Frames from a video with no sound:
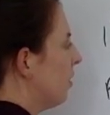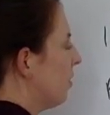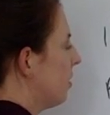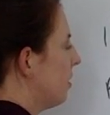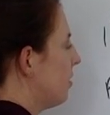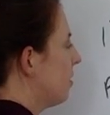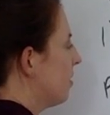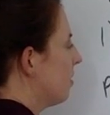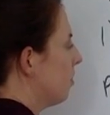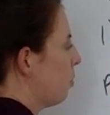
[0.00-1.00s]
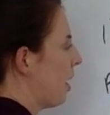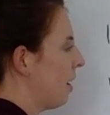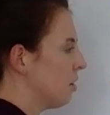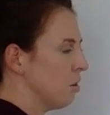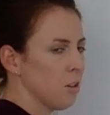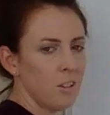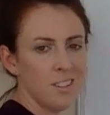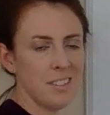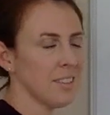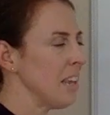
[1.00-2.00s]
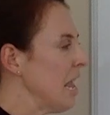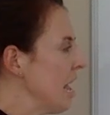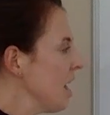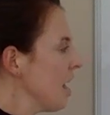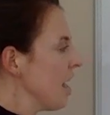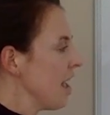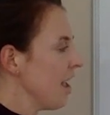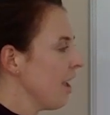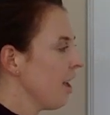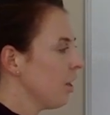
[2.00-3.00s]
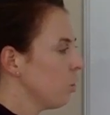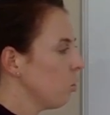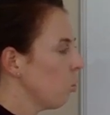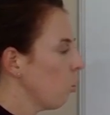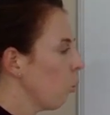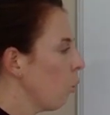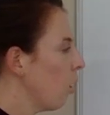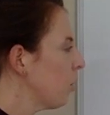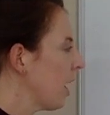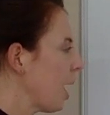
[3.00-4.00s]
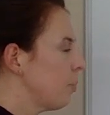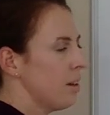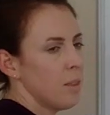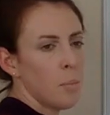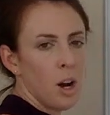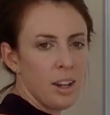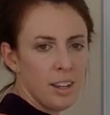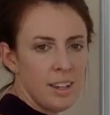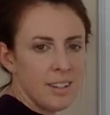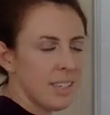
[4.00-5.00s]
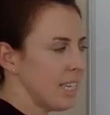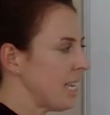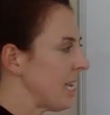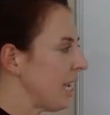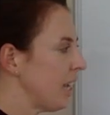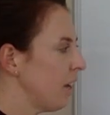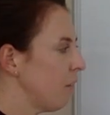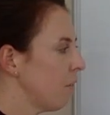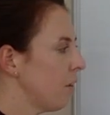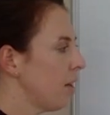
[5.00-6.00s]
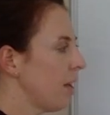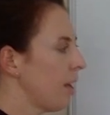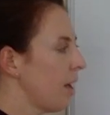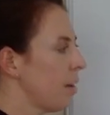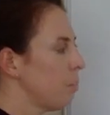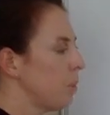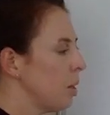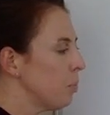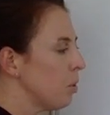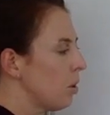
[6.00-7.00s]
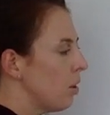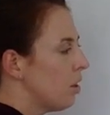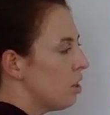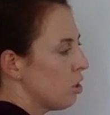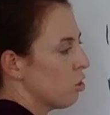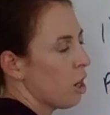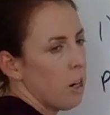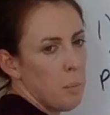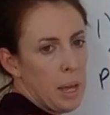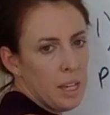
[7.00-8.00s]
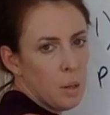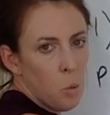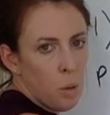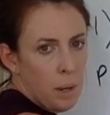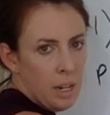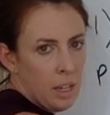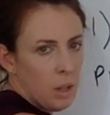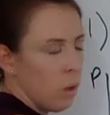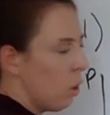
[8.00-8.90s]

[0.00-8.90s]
for these bad noodles and what would happen in the market if people started making more money.